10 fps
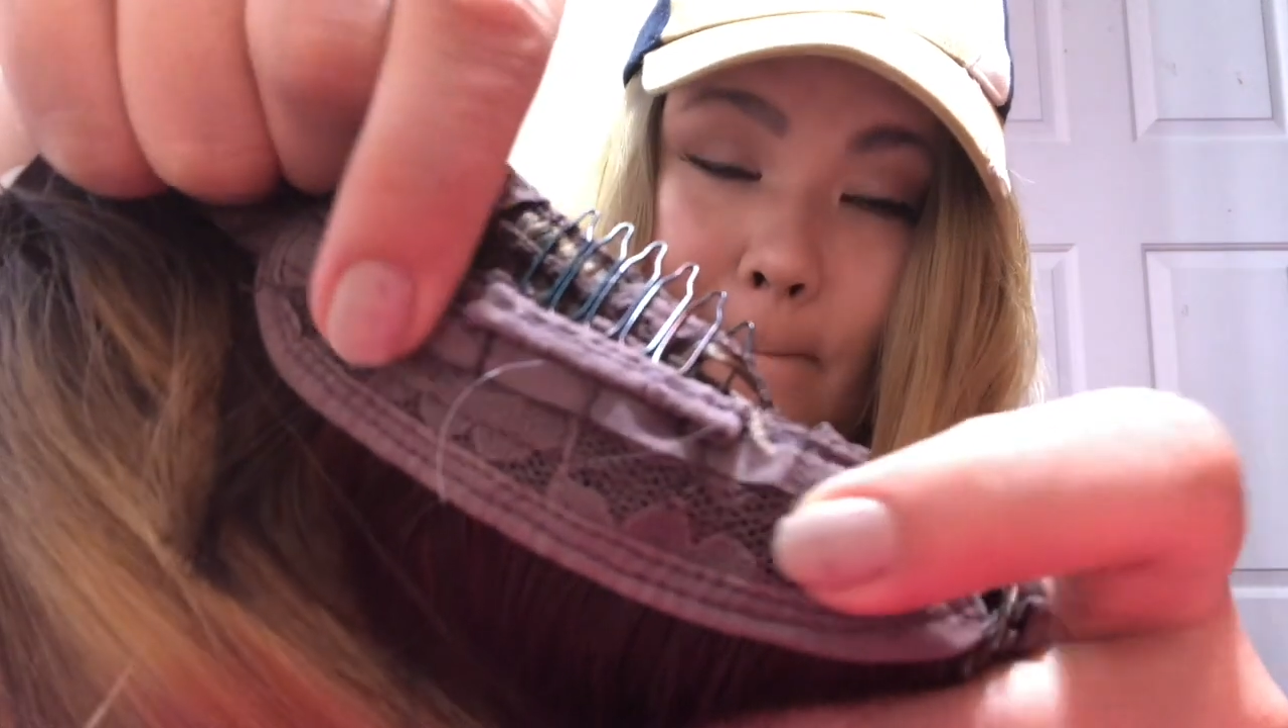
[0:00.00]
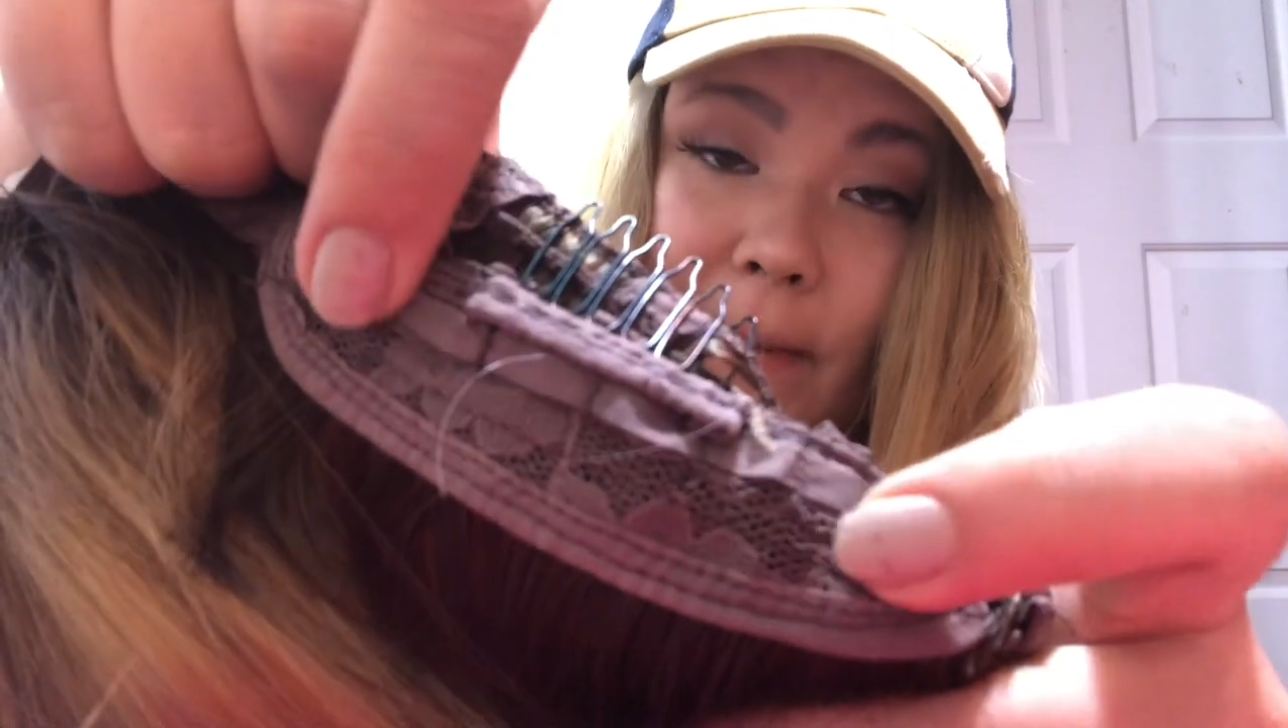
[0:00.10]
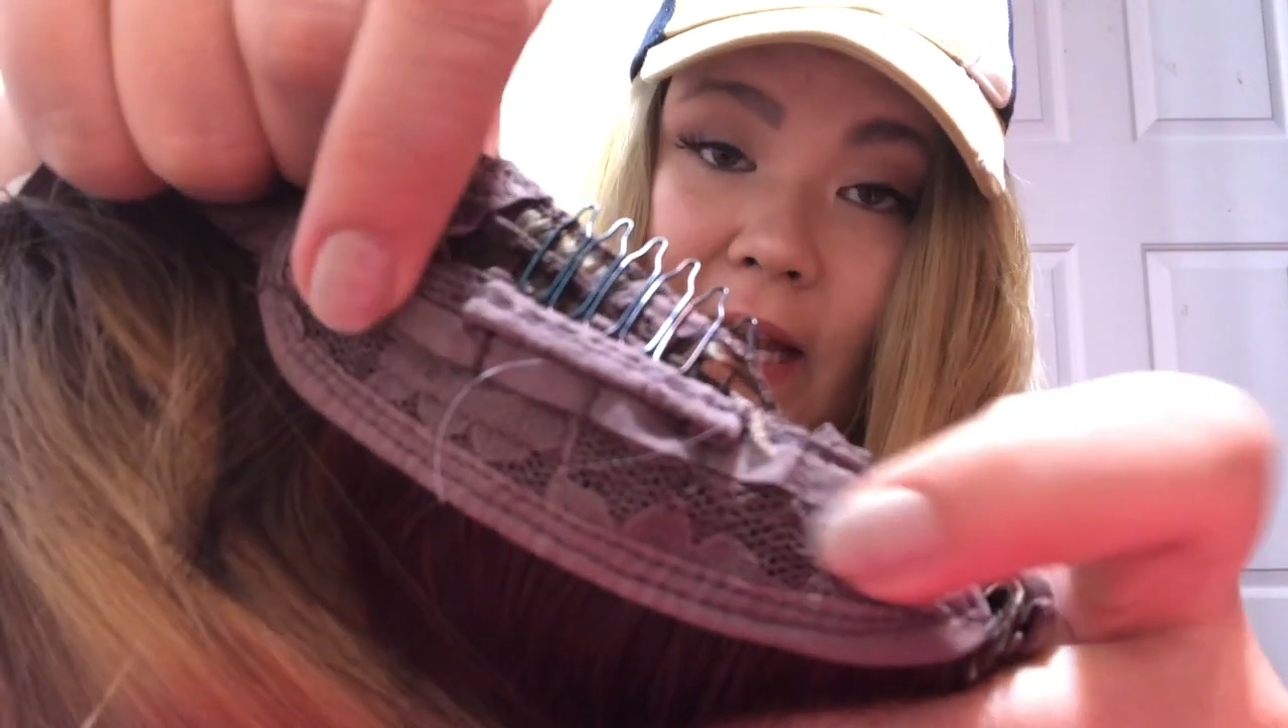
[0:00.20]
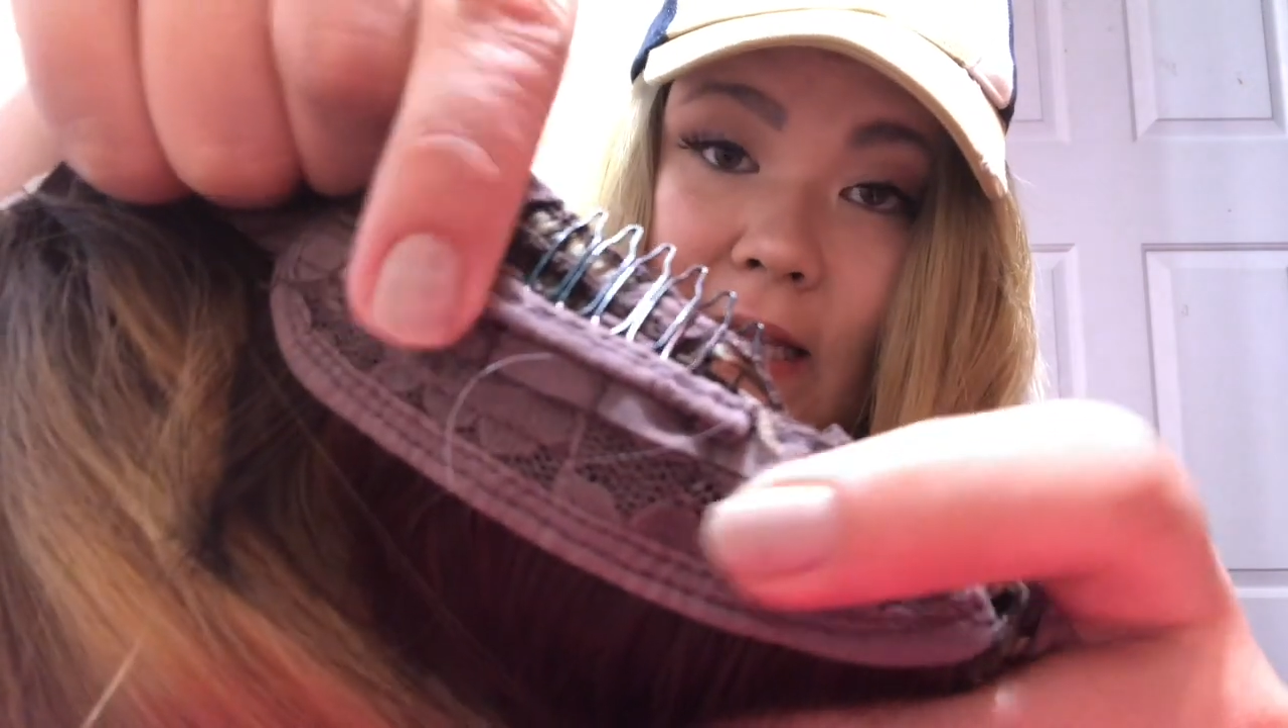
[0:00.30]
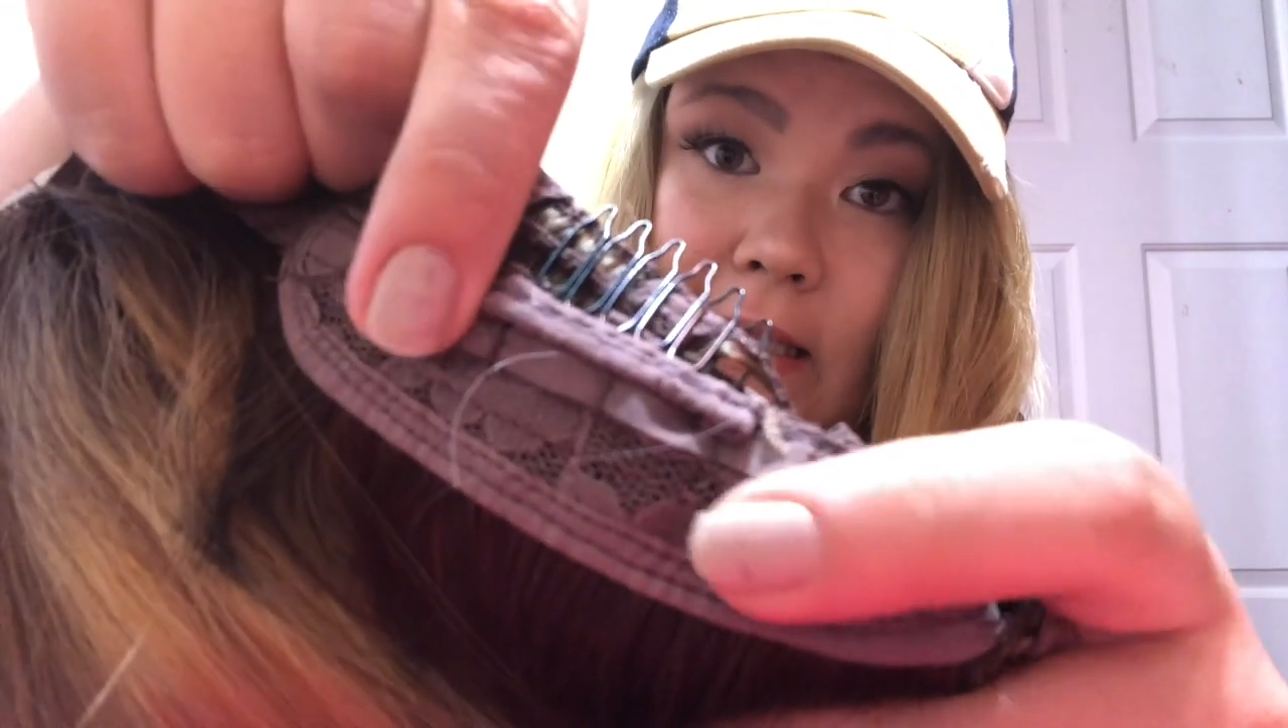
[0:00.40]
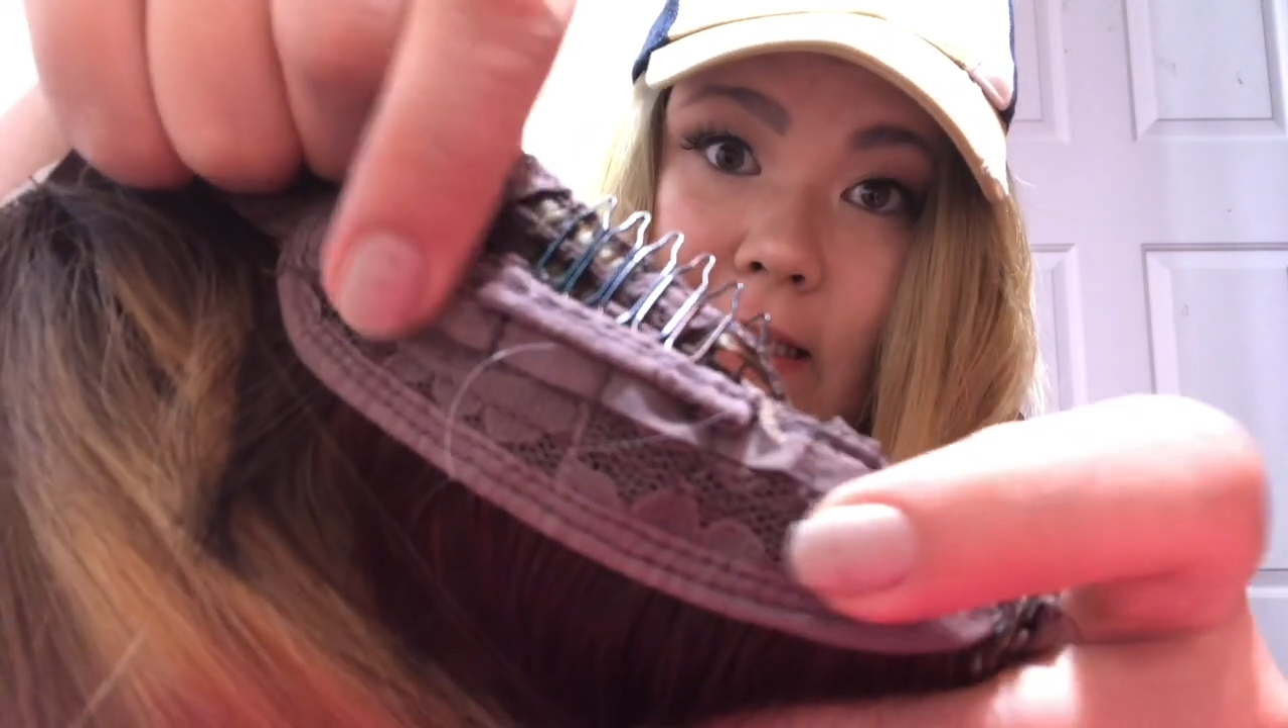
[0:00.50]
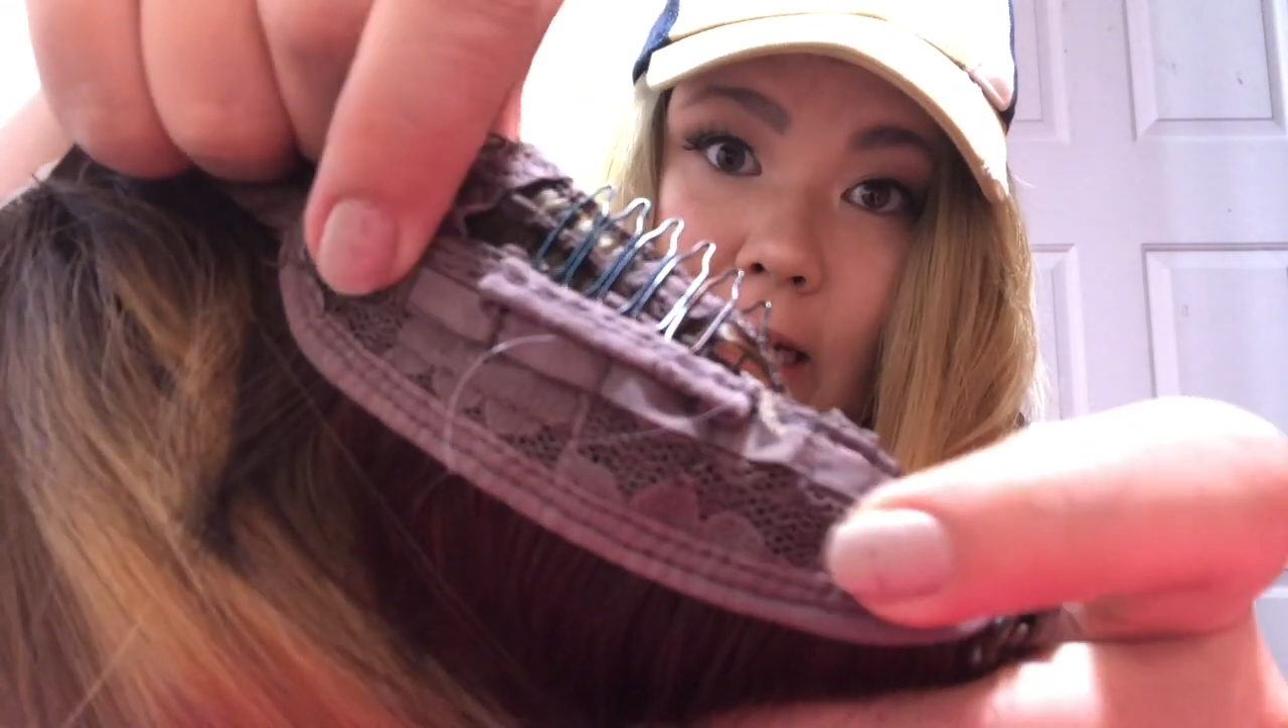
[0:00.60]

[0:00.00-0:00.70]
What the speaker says: bands